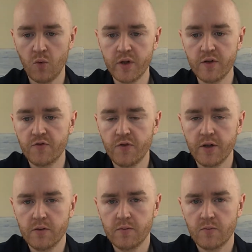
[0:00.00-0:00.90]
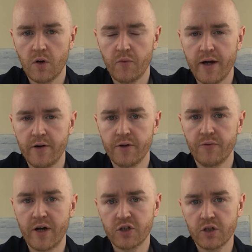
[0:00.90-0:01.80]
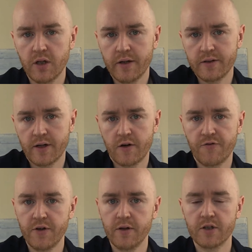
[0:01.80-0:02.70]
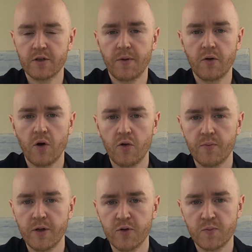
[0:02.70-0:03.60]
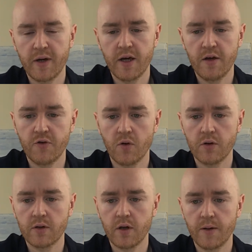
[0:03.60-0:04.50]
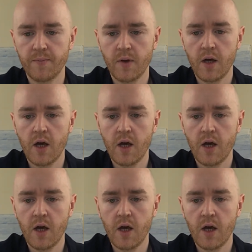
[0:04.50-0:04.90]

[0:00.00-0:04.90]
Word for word: how we feel rather than rationalizing our feelings about other people's behavior all the time,